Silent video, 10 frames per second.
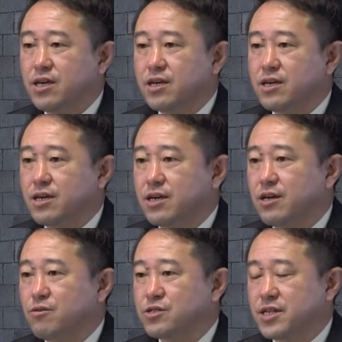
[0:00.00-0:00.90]
we were
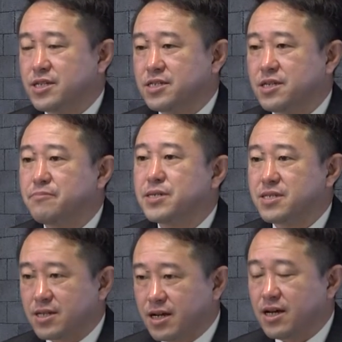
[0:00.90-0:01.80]
reporting
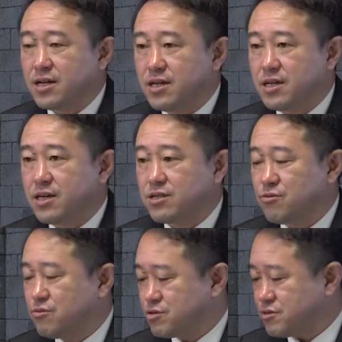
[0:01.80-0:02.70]
58 million
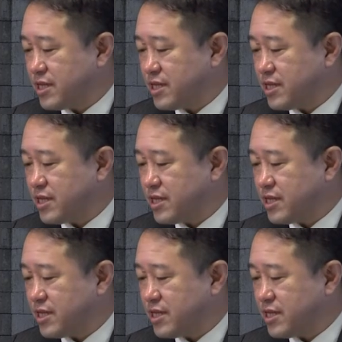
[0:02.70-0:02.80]
yen,